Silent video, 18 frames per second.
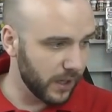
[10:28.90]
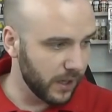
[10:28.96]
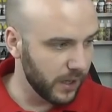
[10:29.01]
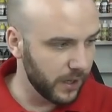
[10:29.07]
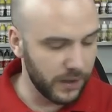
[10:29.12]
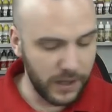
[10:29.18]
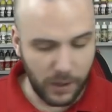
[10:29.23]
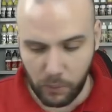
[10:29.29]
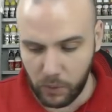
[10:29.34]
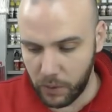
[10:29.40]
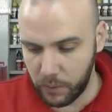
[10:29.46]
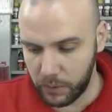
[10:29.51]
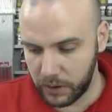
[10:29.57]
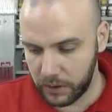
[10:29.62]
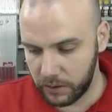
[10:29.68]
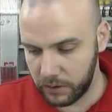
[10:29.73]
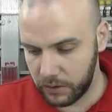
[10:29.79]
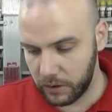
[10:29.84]
and then what we
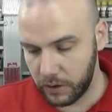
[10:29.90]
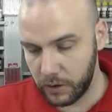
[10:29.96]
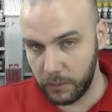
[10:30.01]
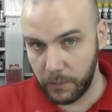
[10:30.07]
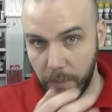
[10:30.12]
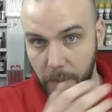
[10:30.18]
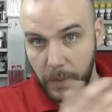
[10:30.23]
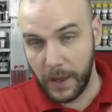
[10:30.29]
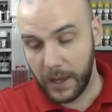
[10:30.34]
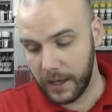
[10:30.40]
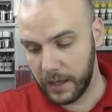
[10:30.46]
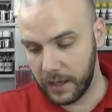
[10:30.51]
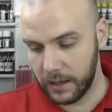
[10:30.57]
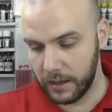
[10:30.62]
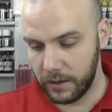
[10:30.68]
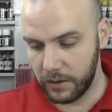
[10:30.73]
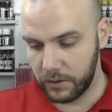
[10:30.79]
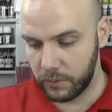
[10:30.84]
can do
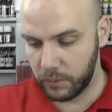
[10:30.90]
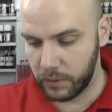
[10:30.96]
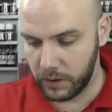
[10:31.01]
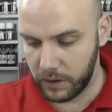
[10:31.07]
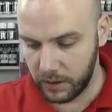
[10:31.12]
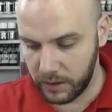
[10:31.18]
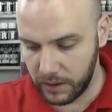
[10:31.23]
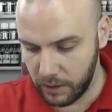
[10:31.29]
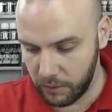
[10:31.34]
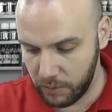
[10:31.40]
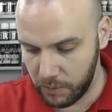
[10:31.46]
is we can now